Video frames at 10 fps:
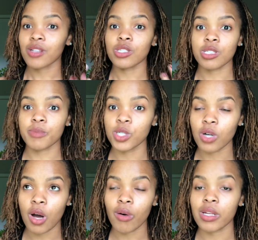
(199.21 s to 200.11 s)
It'll just be
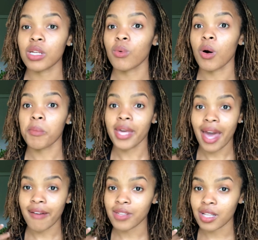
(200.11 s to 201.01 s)
growing and it won't be
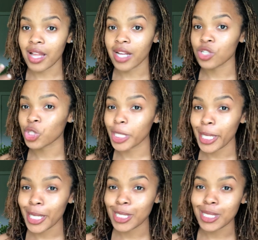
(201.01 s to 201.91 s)
having a lot of
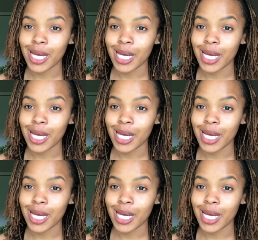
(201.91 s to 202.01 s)
shrinkage.